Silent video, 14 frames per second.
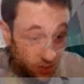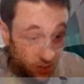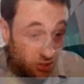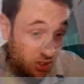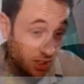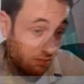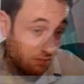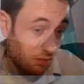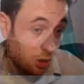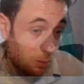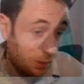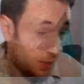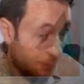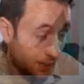It's interesting
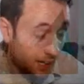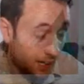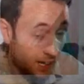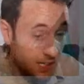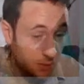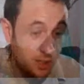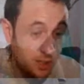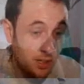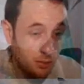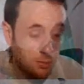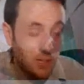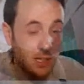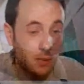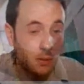copy, and I'm engaging with it and
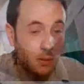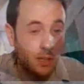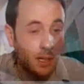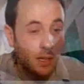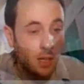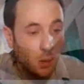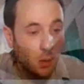I'm reading with it.